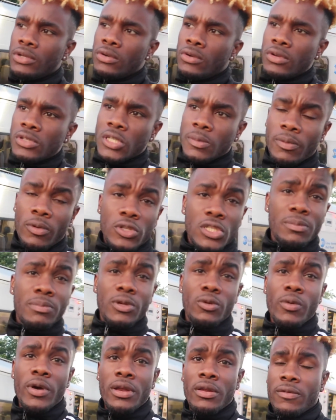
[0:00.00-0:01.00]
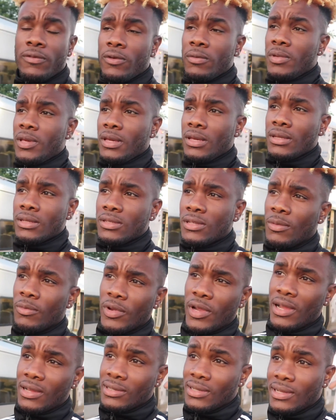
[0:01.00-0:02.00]
dude is supposed to be waiting for me
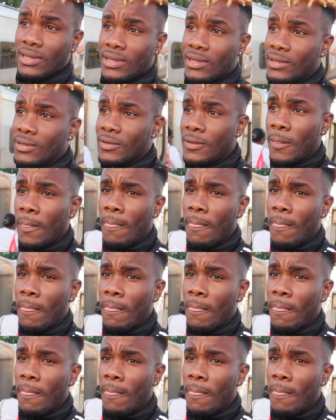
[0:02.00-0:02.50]
somewhere out there.